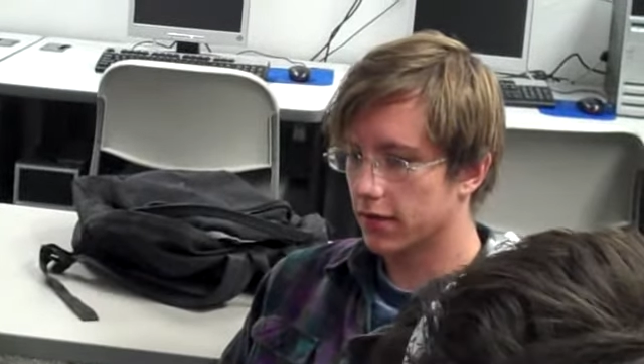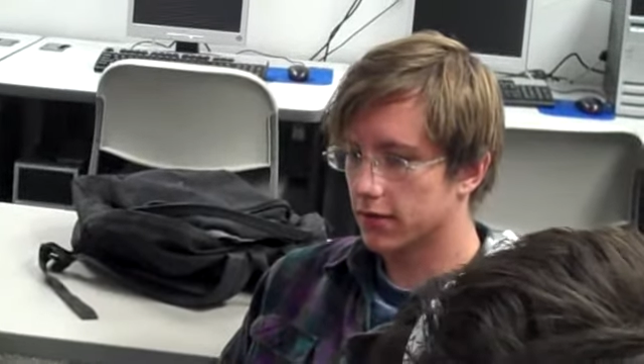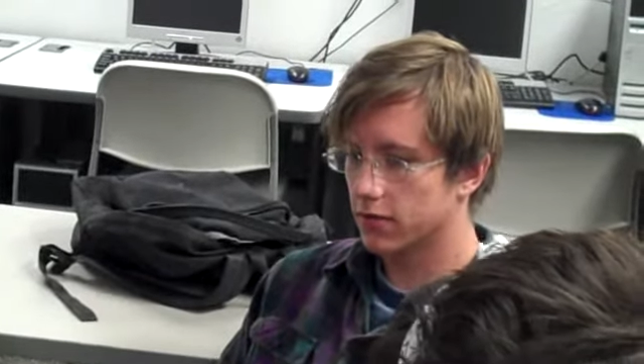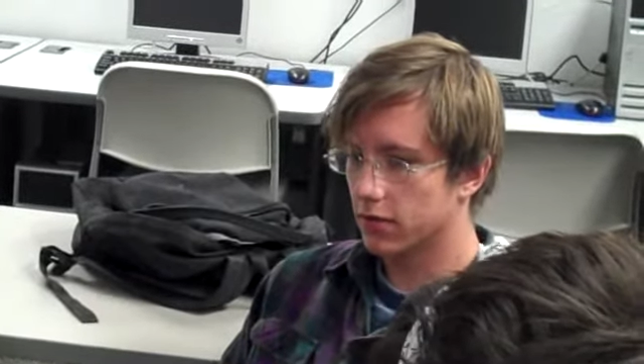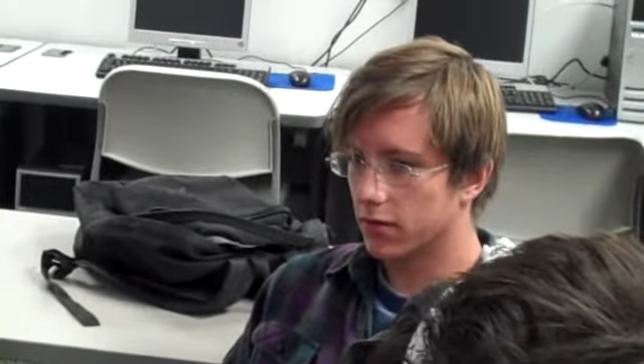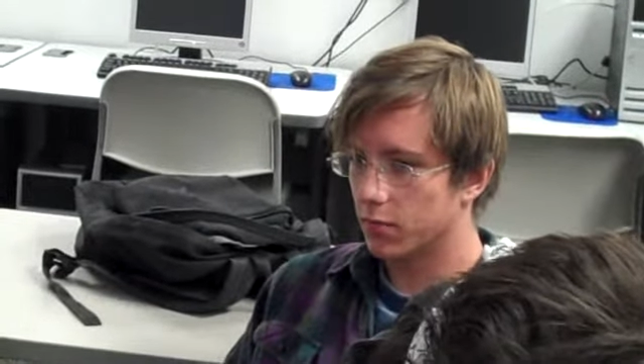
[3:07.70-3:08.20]

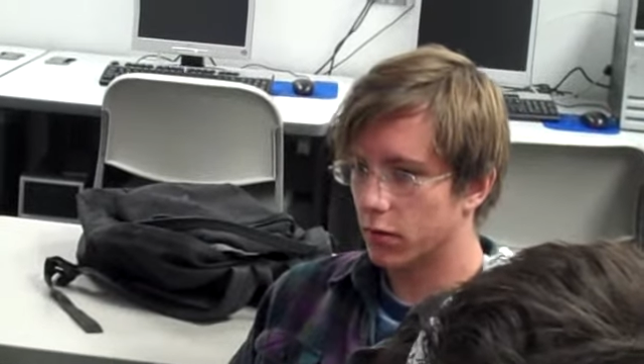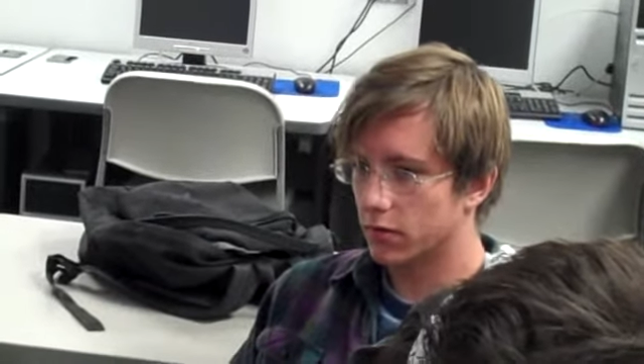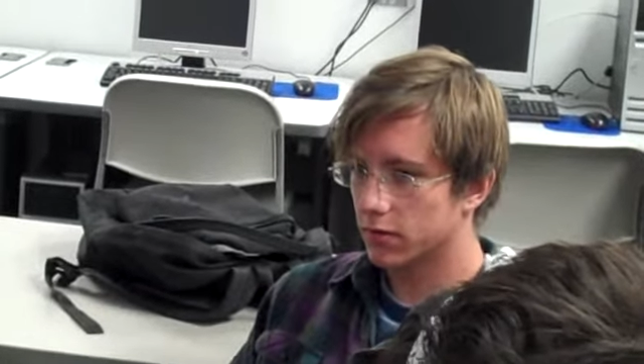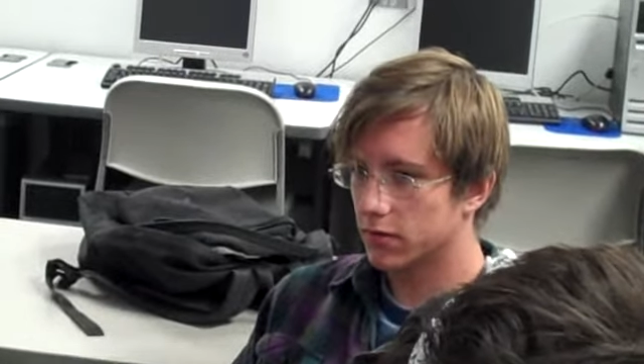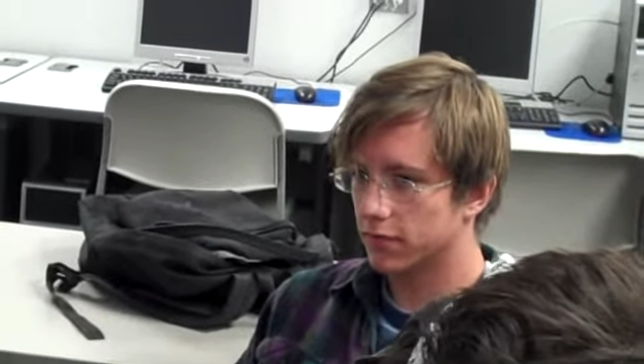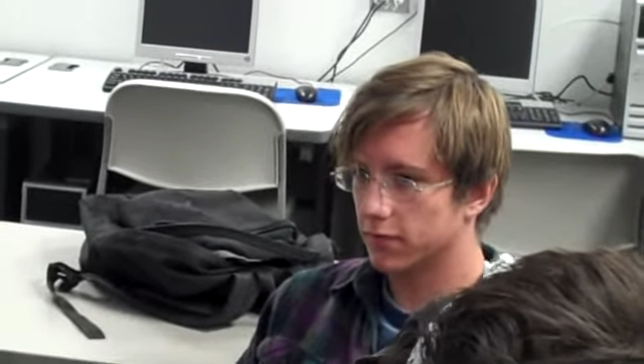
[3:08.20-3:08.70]
That's what
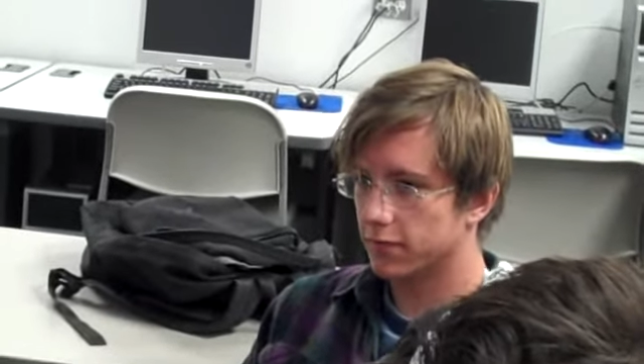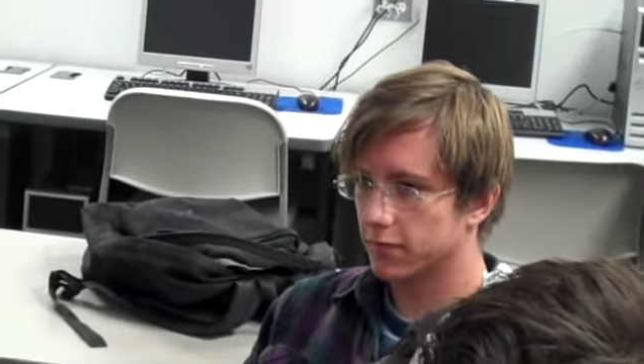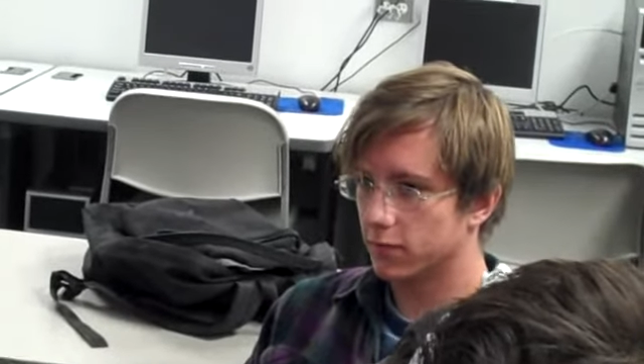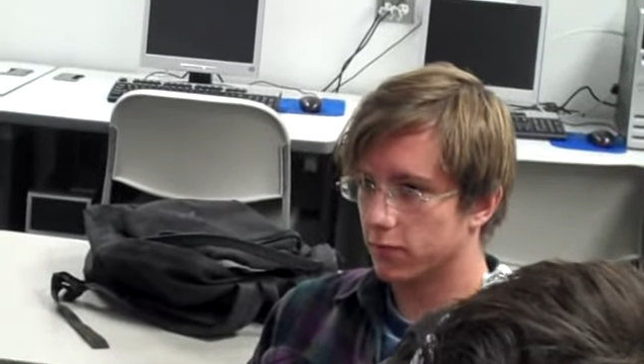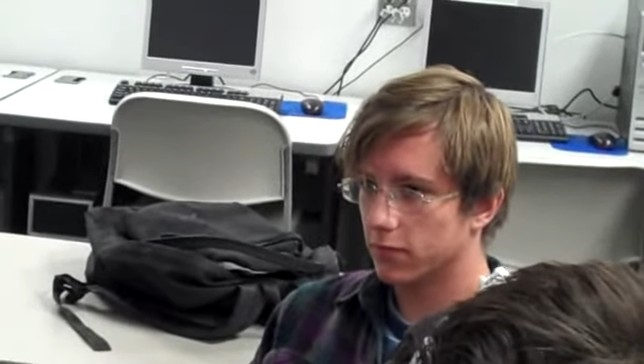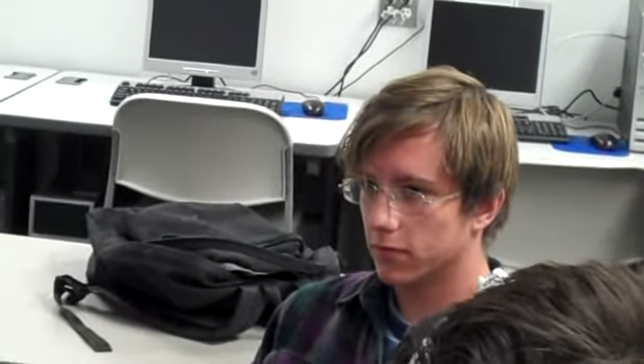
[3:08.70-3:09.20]
most of
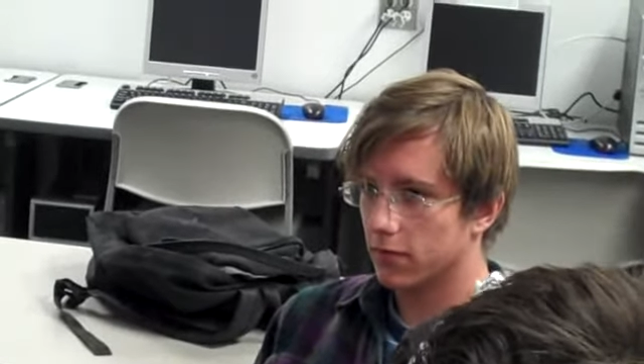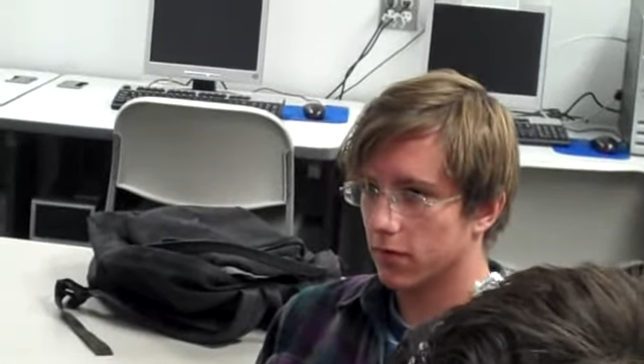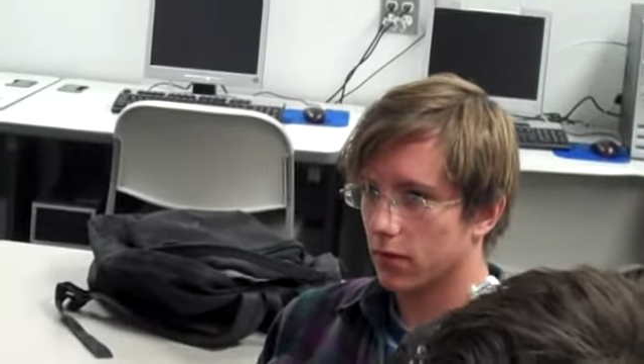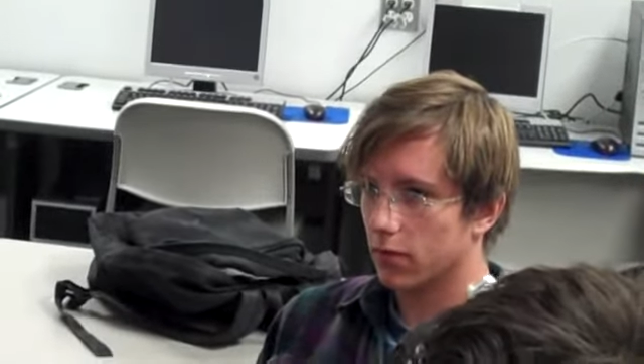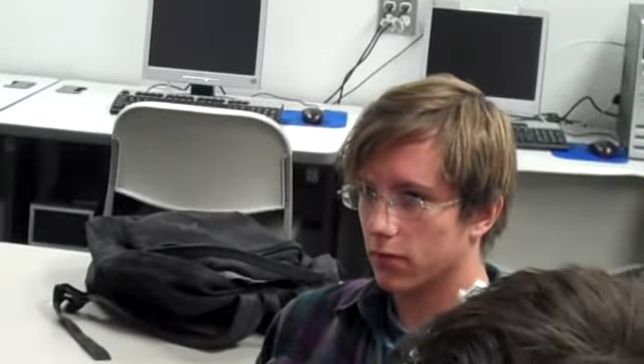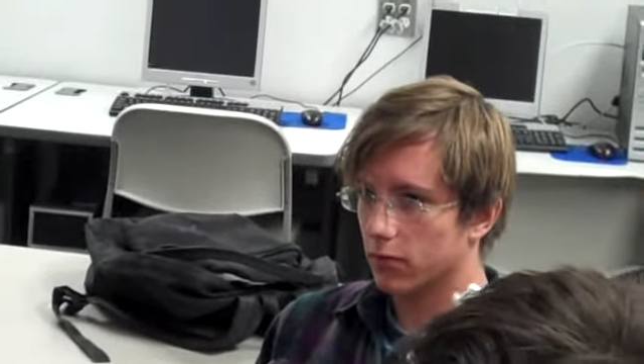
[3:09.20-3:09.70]

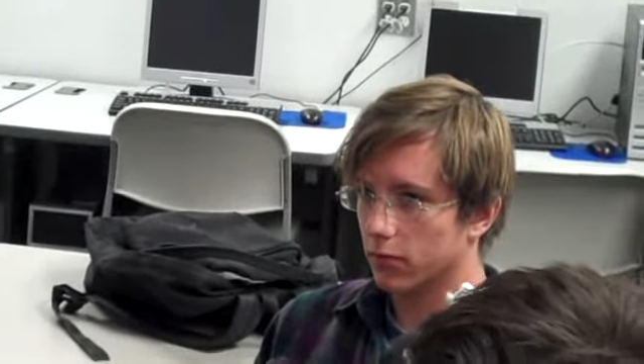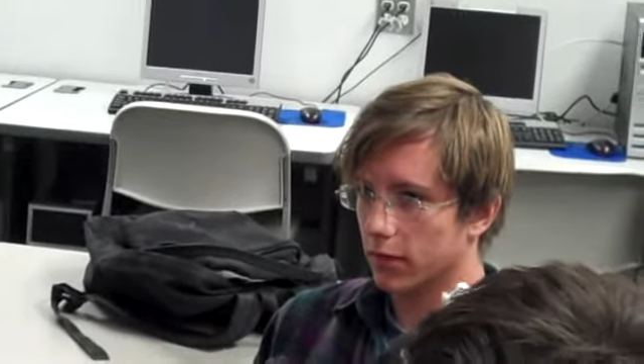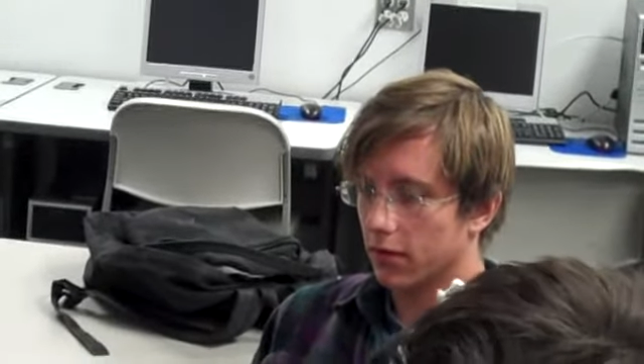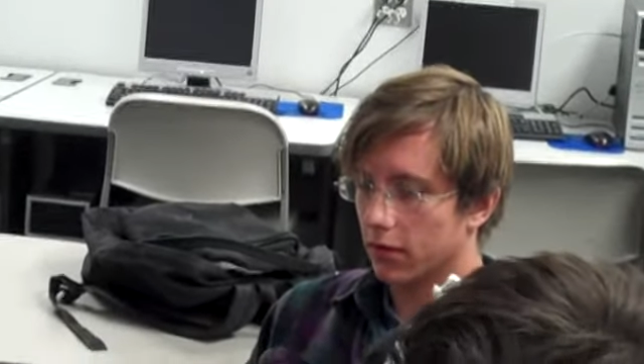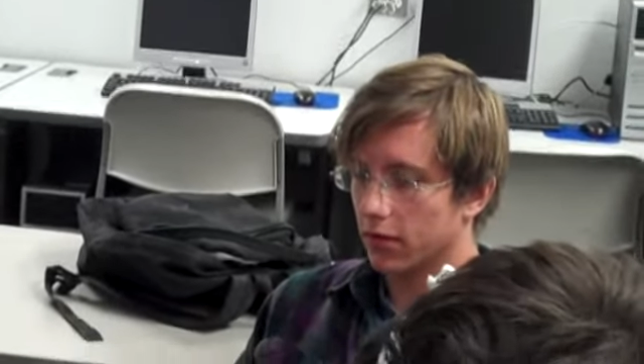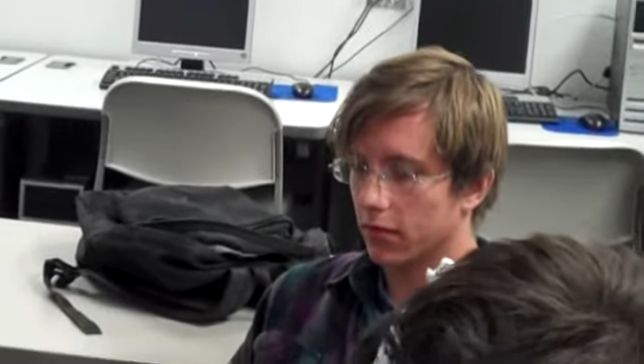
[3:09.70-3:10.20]

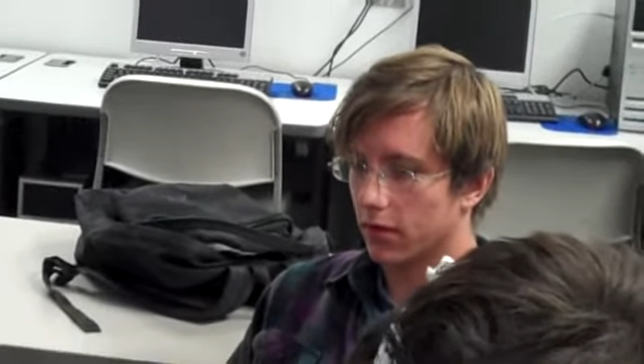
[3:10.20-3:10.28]
we are,